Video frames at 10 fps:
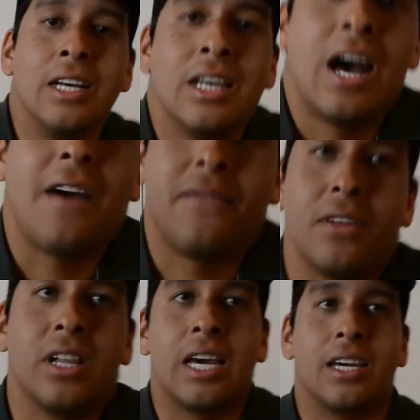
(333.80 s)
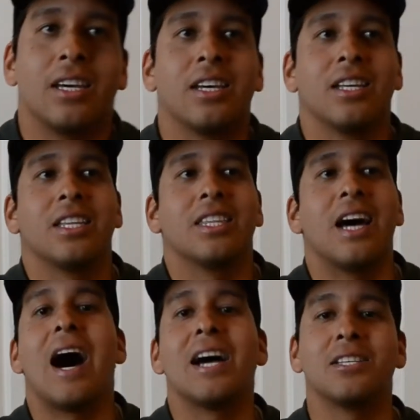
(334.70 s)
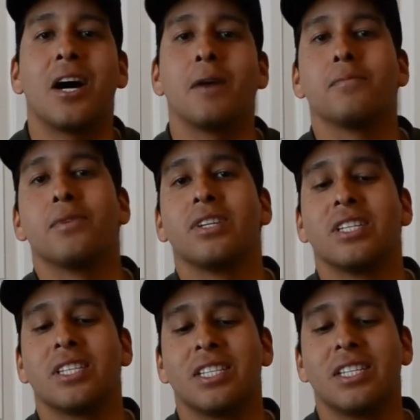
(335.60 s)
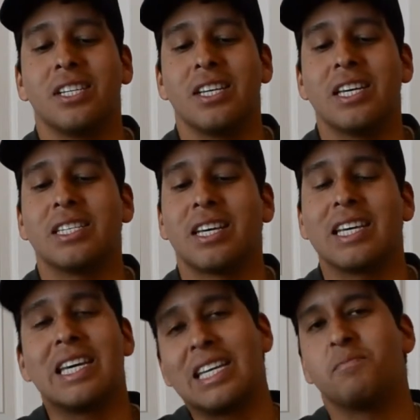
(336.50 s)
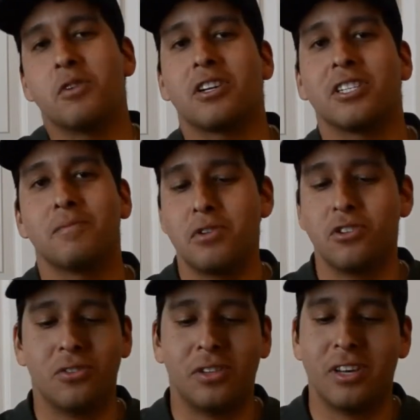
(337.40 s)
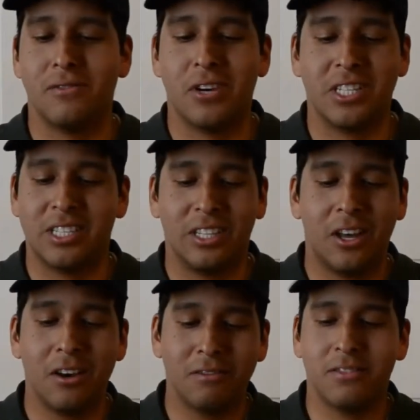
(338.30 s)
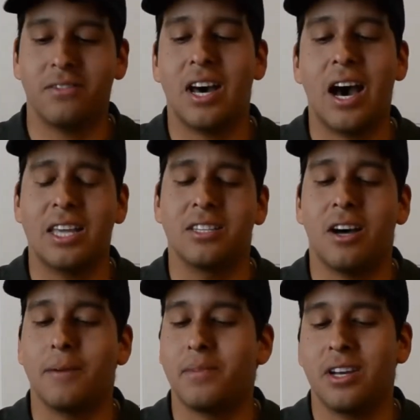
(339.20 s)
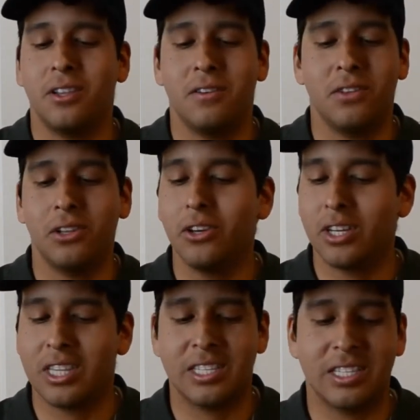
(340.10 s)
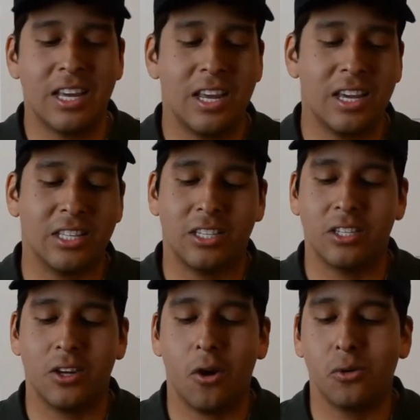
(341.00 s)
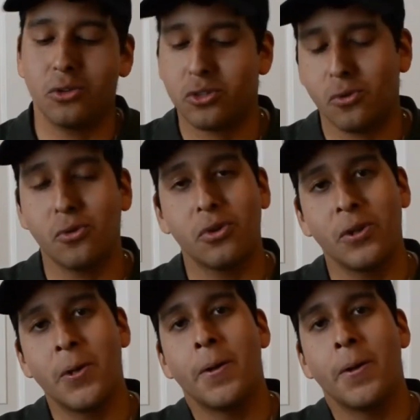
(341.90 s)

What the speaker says: I feel like the high top is like, it hits me on a spiritual level. I just love the high top, and I love the look, the aesthetic. It's just old school.